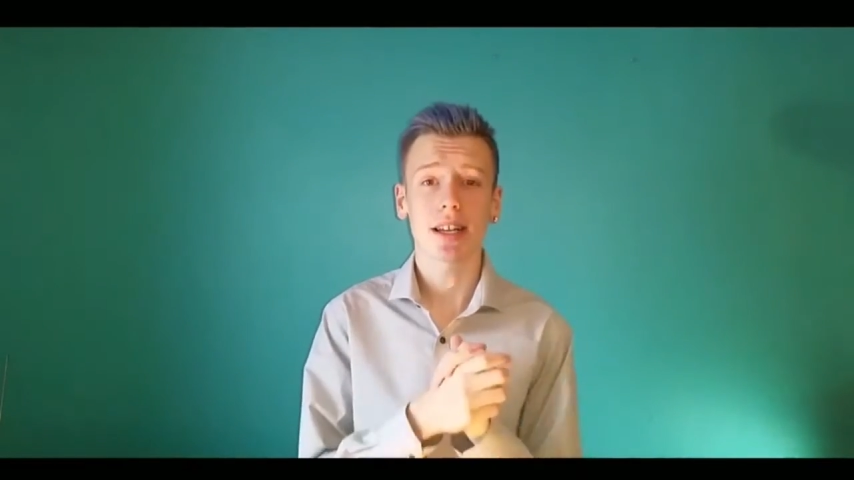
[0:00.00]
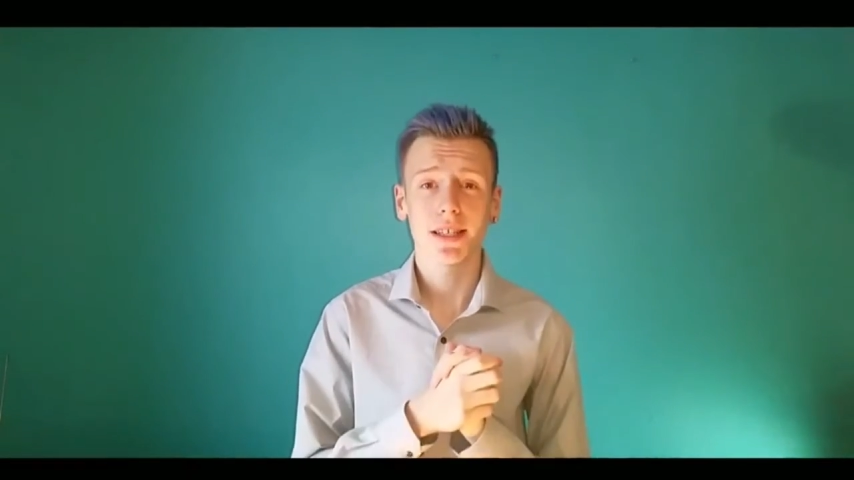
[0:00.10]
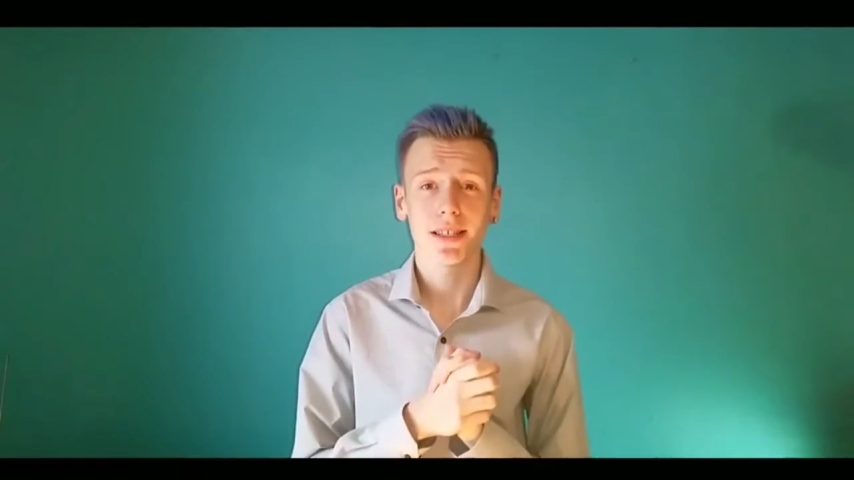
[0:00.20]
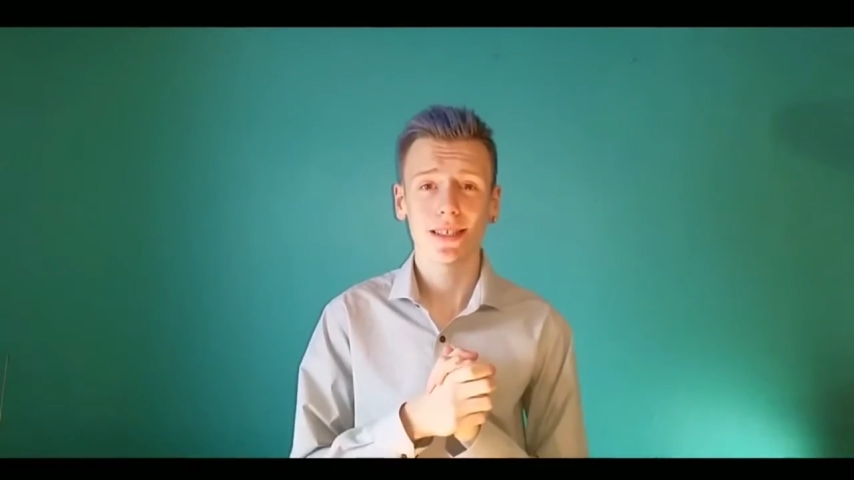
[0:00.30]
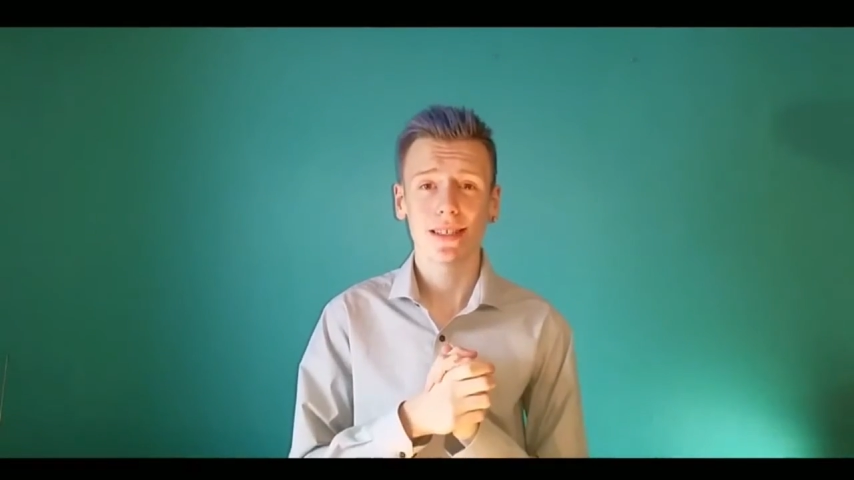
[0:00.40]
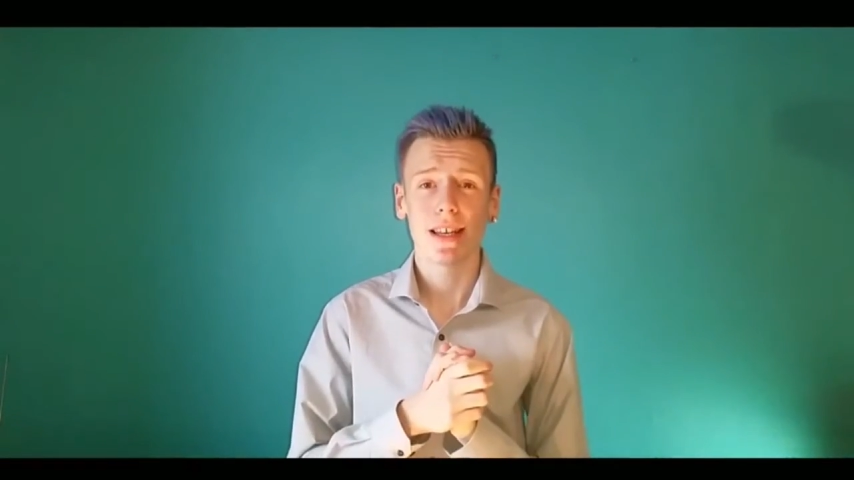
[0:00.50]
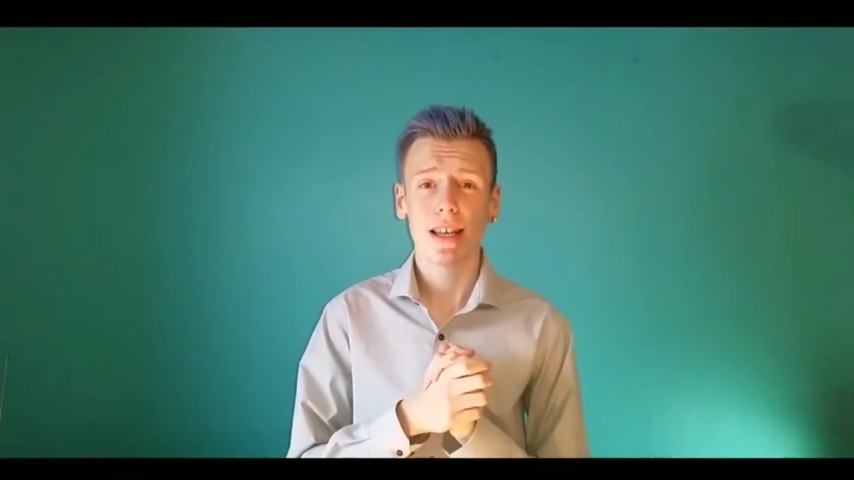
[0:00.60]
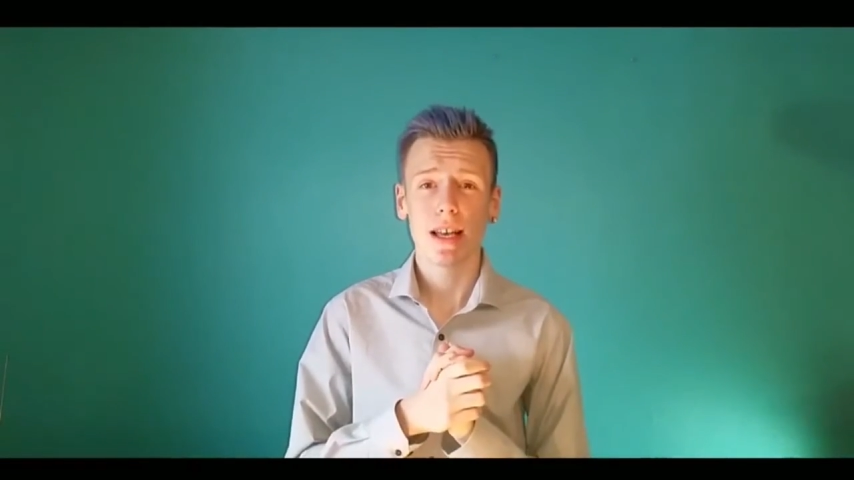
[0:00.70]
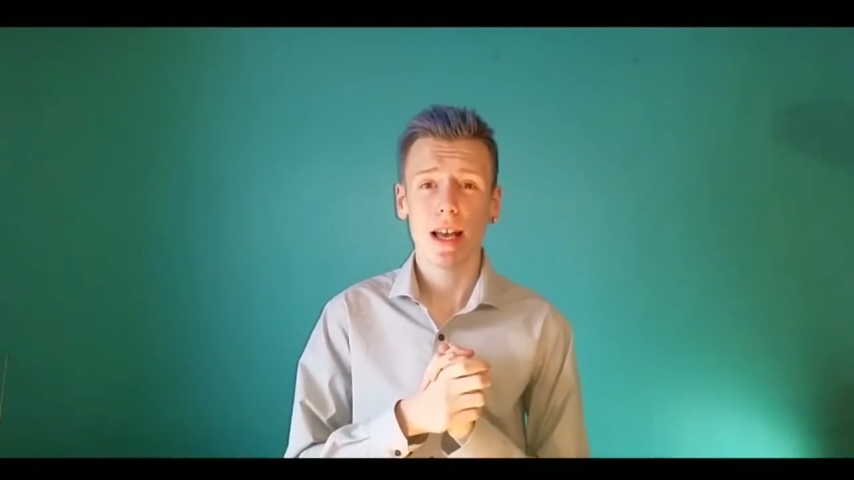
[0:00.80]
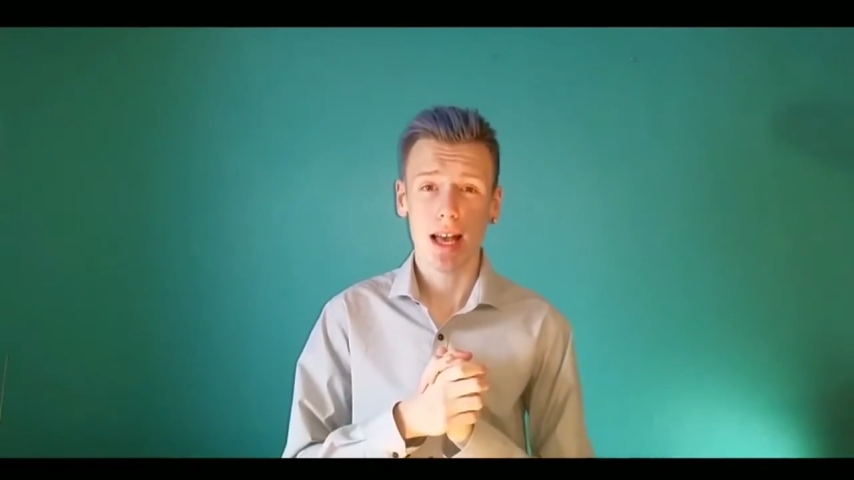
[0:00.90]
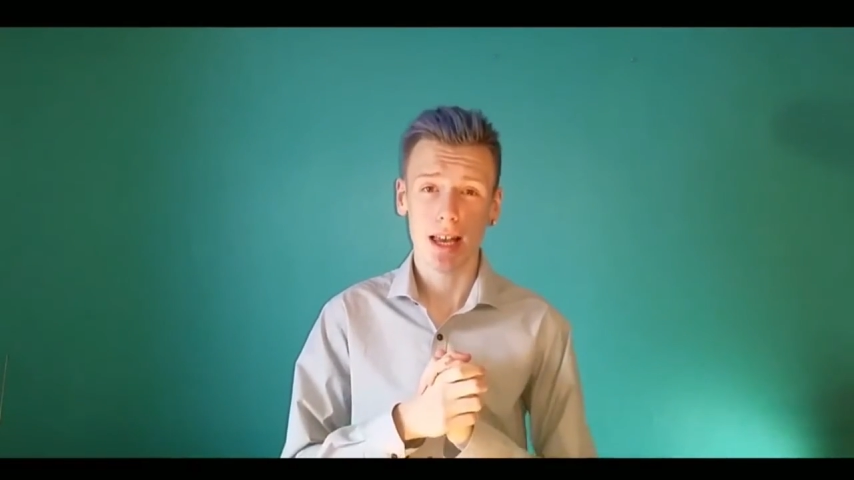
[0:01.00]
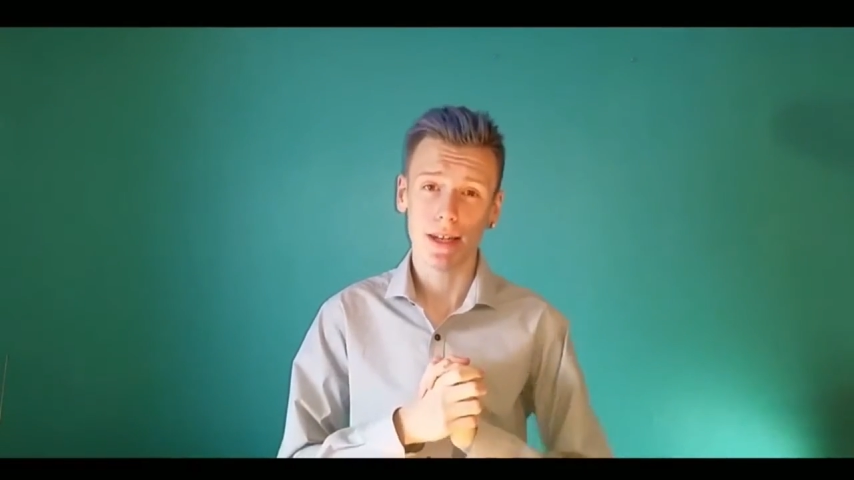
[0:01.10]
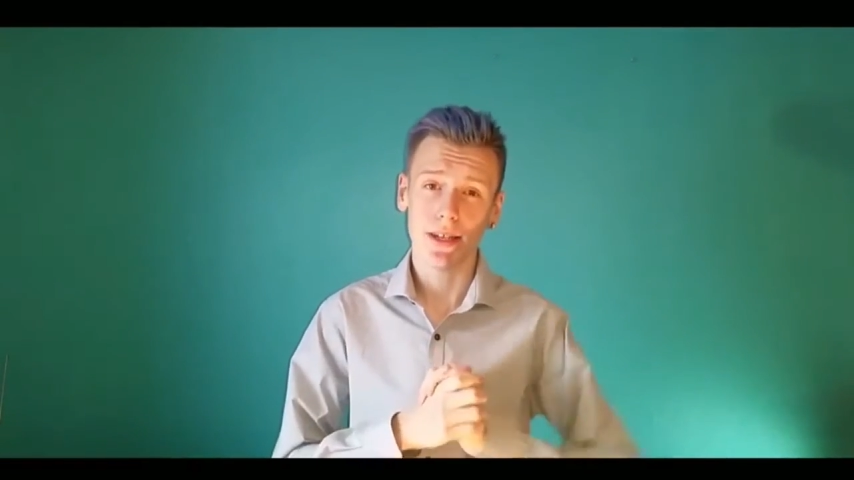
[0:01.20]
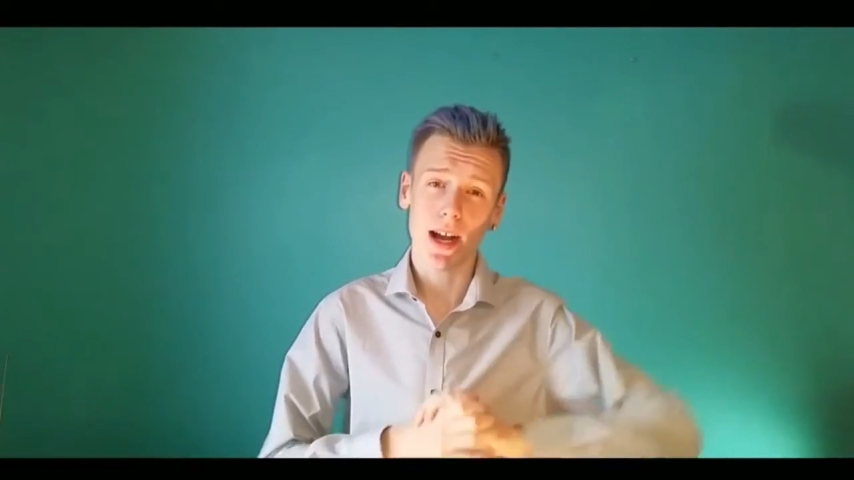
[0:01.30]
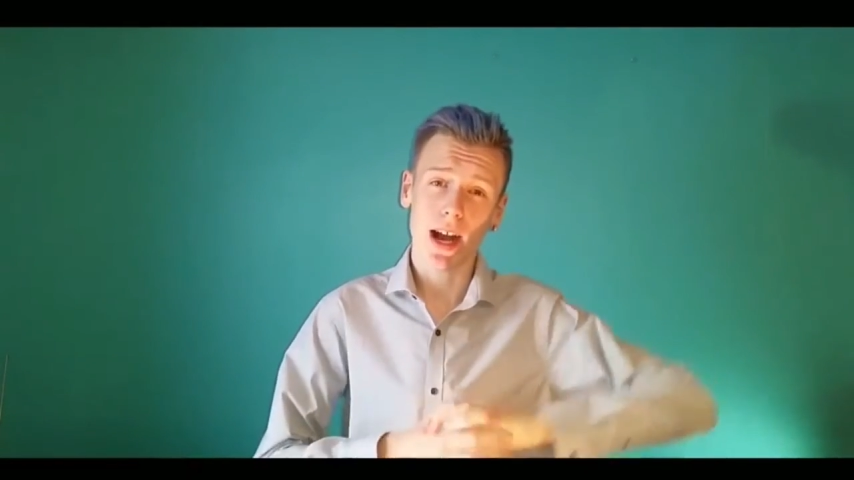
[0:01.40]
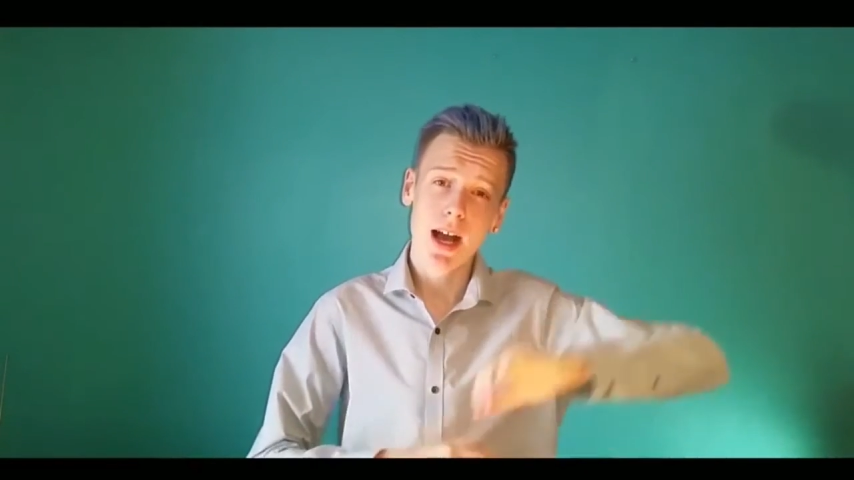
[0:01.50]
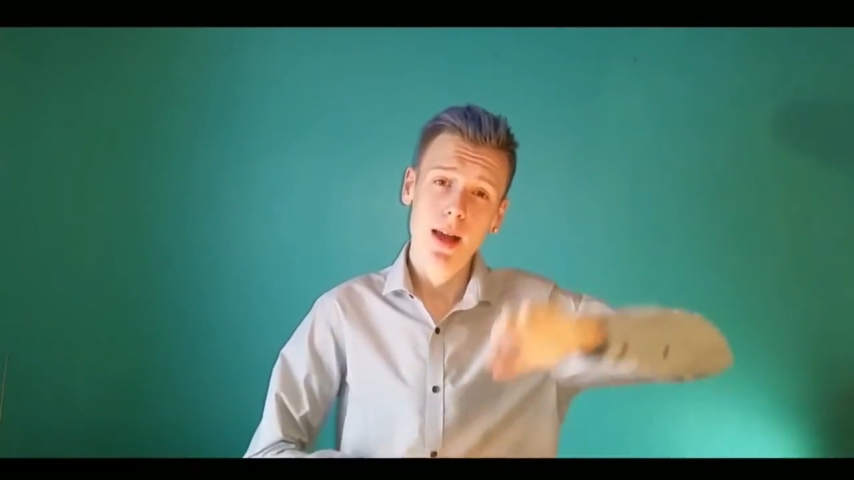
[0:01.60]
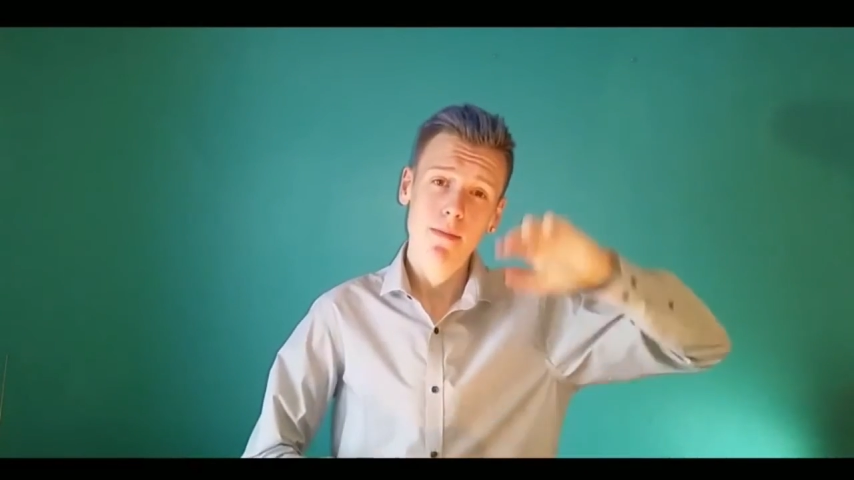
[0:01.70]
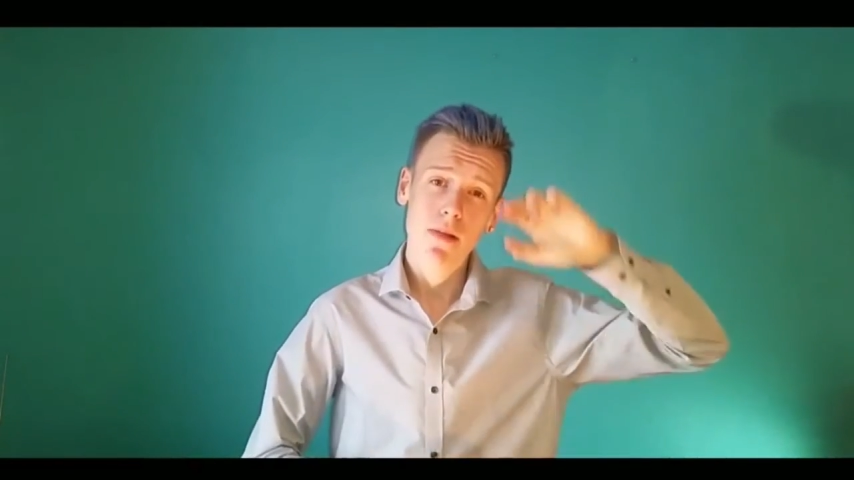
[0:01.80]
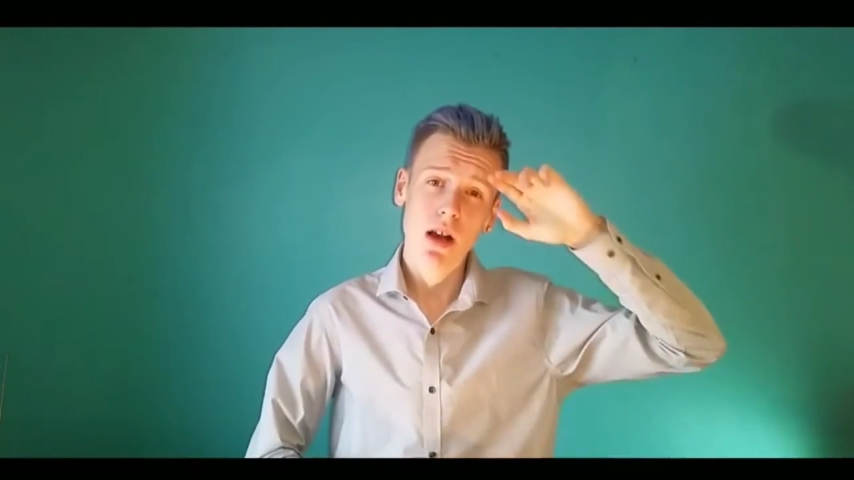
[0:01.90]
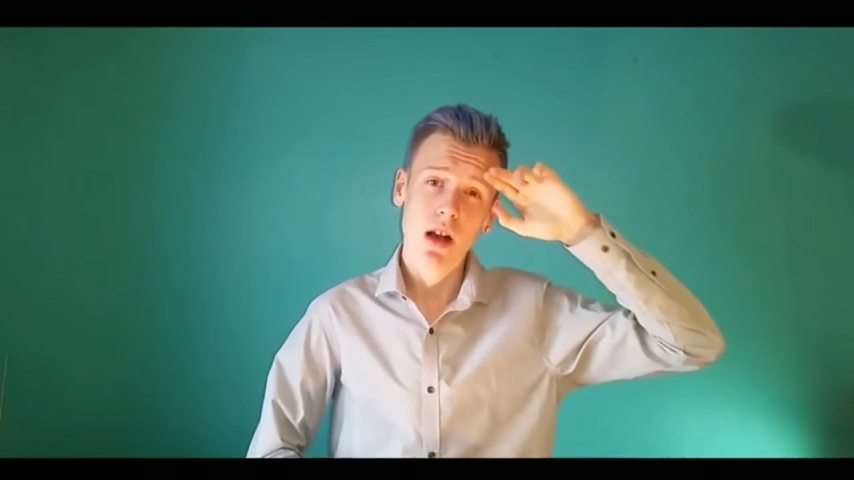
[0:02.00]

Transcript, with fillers: And I'm...